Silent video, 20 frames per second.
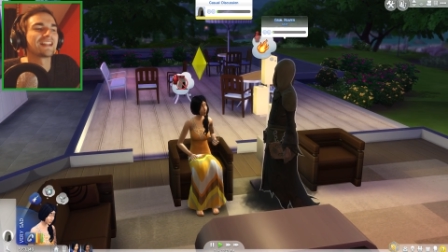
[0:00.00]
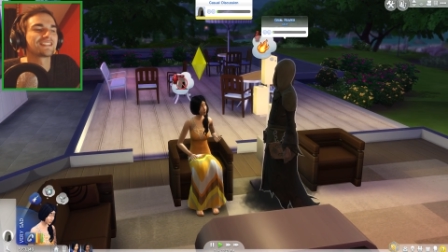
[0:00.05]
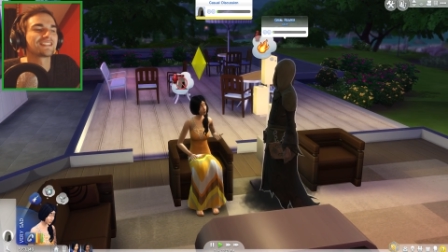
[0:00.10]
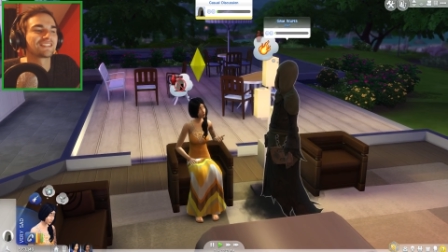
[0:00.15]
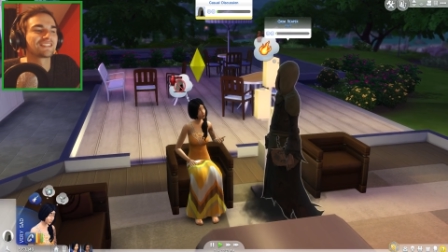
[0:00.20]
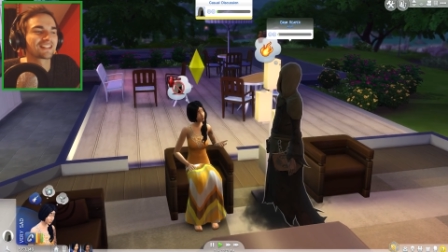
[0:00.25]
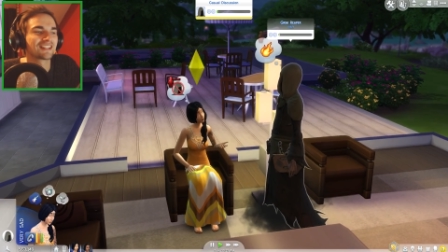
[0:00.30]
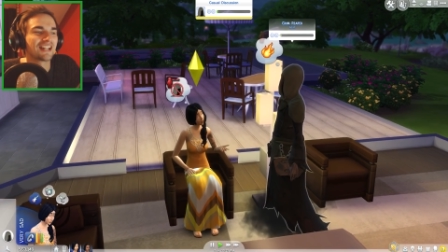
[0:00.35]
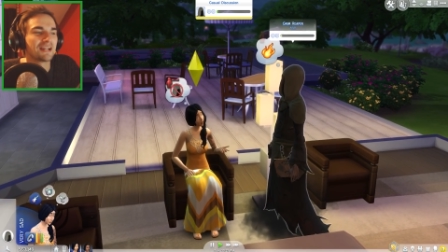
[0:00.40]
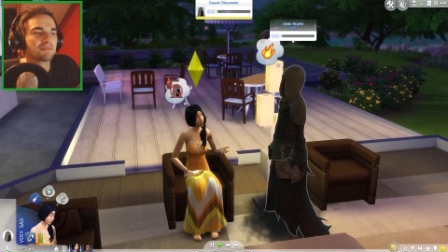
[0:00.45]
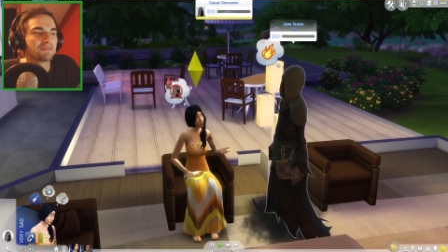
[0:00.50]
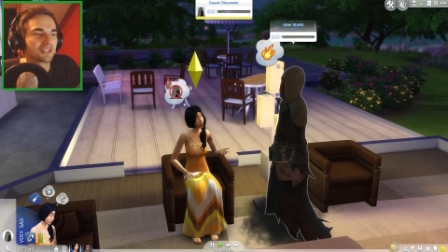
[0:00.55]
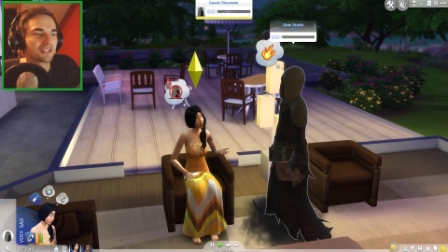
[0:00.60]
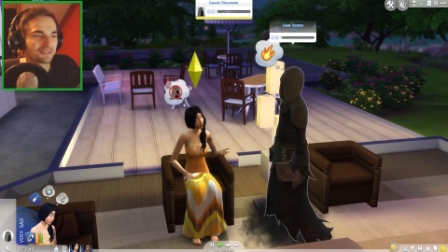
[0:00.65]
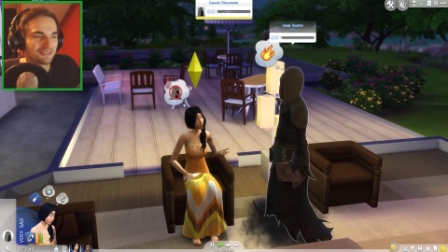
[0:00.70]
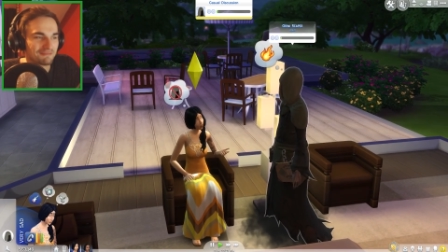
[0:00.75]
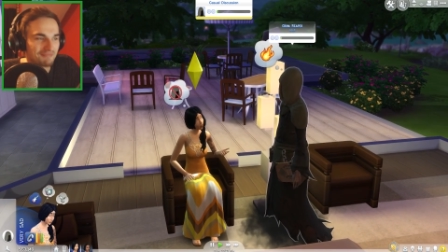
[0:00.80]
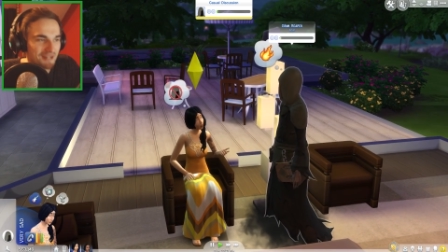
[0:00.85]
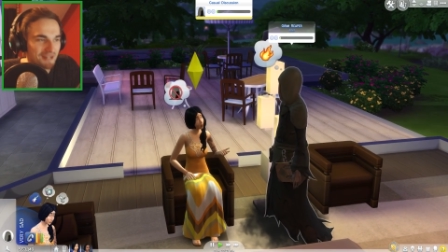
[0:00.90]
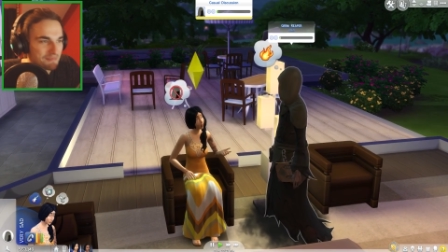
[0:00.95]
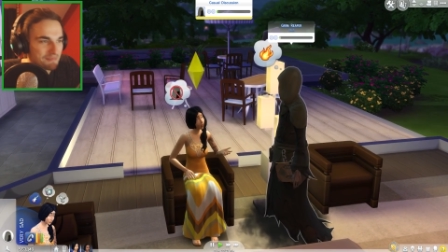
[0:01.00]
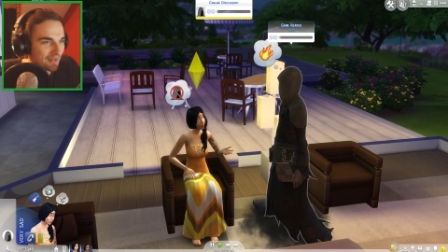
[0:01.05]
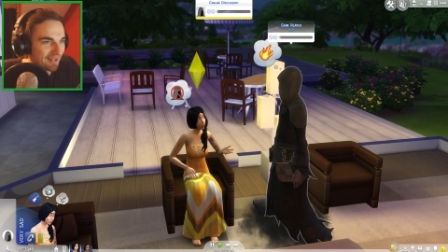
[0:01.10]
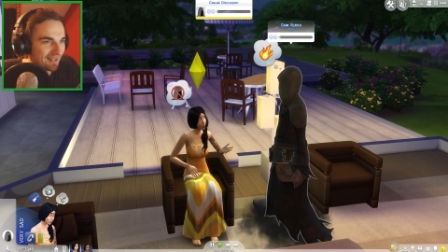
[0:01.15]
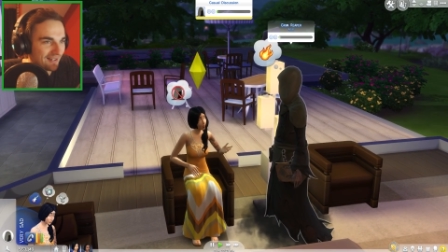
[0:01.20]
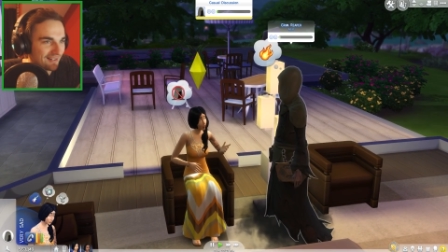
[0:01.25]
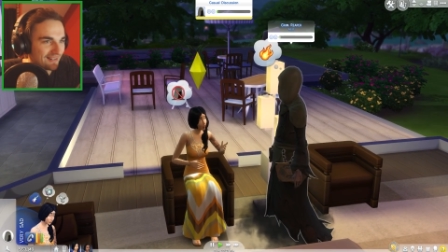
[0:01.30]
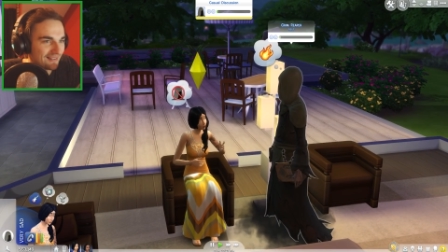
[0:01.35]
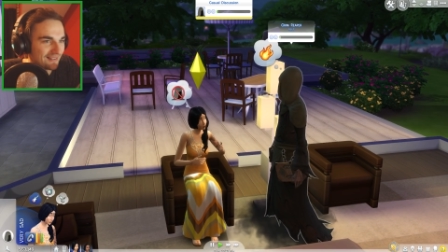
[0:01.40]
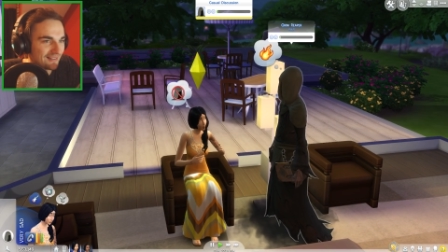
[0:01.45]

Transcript: She got the climb of the Grim Reaper.